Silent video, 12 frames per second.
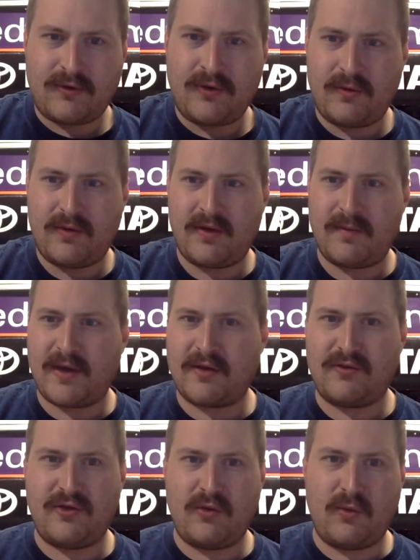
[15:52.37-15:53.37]
tuned in
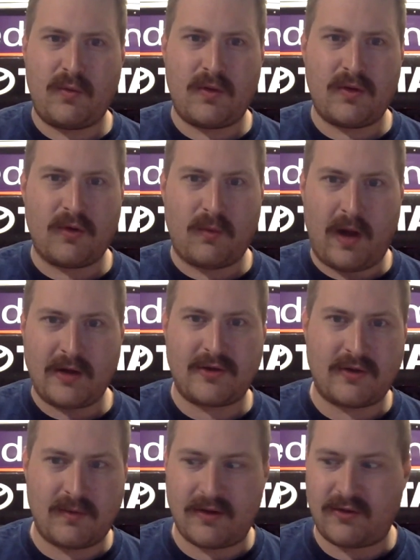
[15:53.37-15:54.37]
because you're
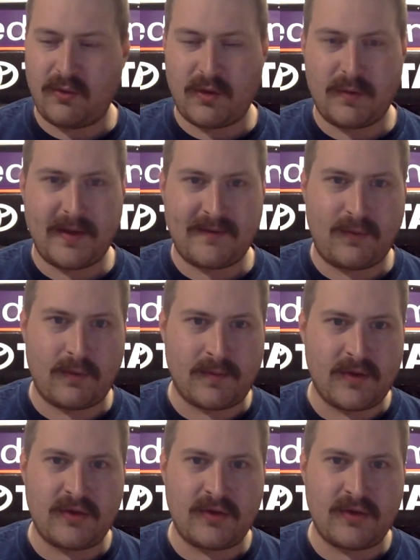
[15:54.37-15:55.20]
watching the race. You want to be informed.